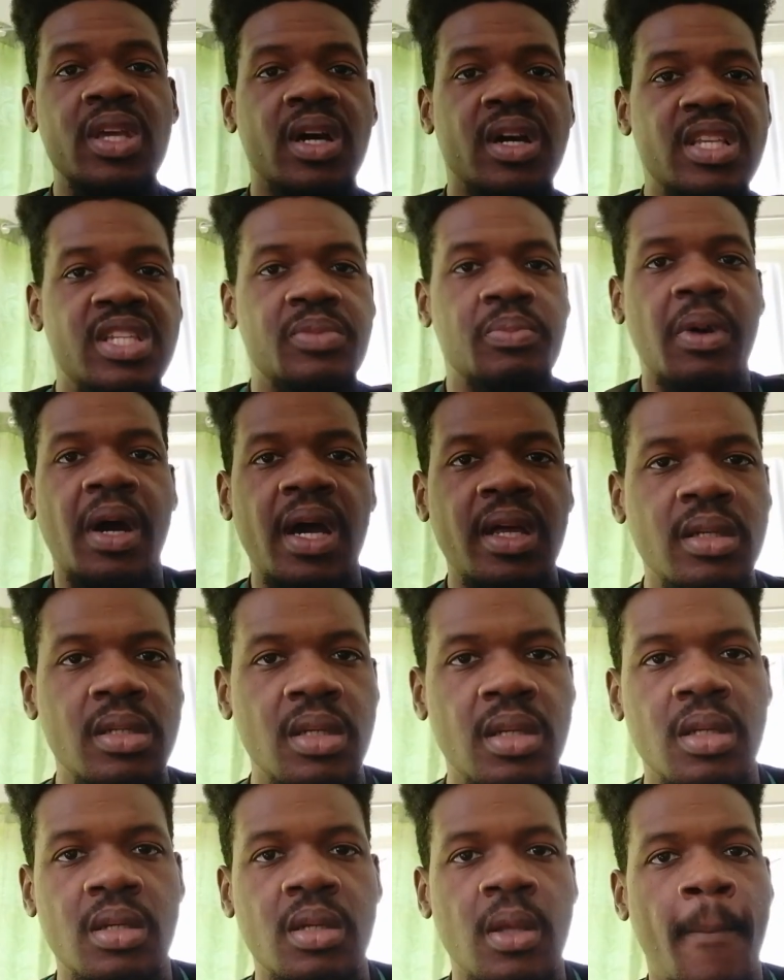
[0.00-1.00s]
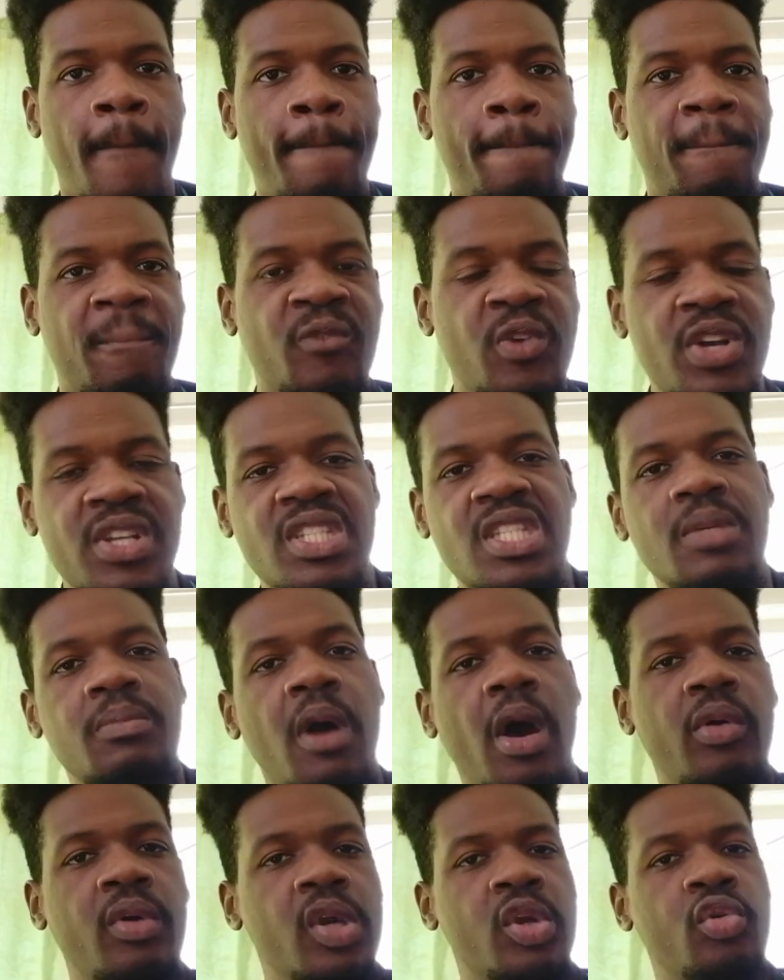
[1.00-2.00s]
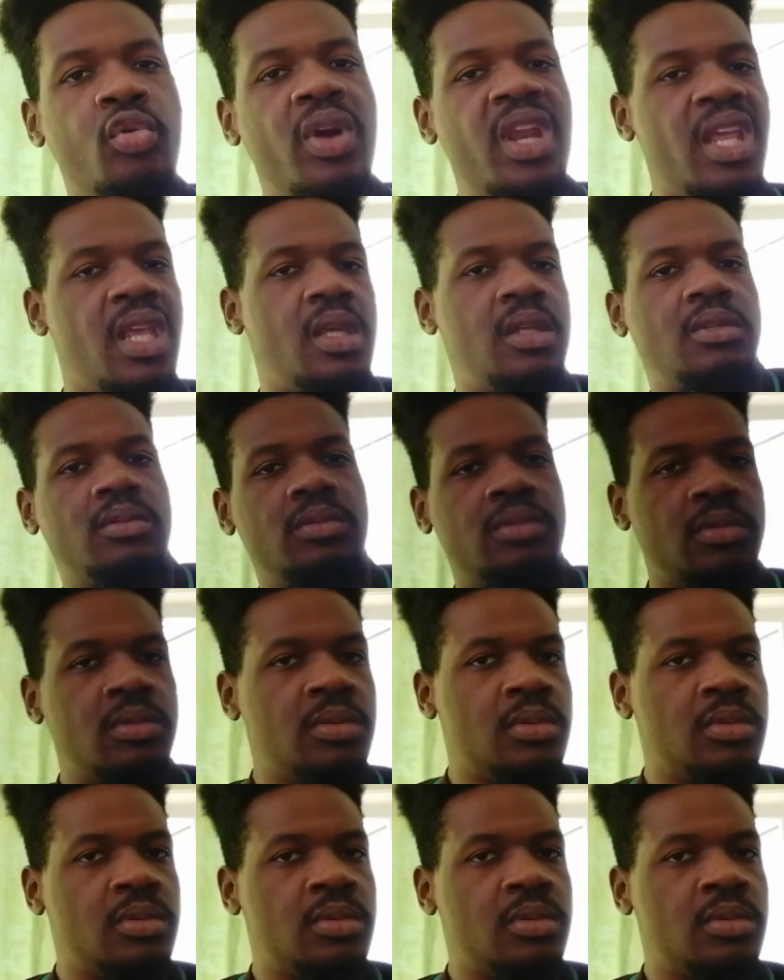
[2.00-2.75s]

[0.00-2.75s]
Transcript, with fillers: wingers, man. Where's Demarai Gray?